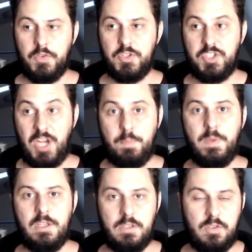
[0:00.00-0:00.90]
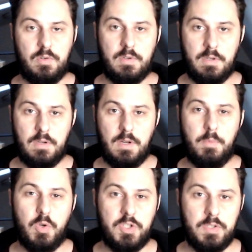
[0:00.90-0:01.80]
shaping your
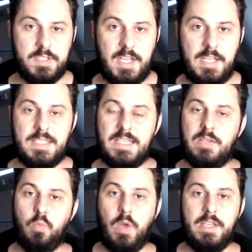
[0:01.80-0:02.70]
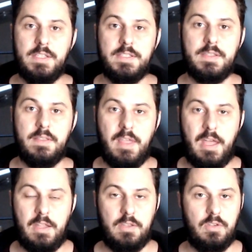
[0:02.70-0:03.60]
emotional states in ways
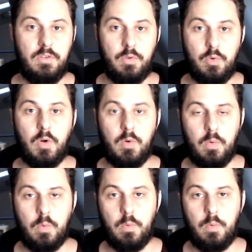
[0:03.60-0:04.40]
that you don't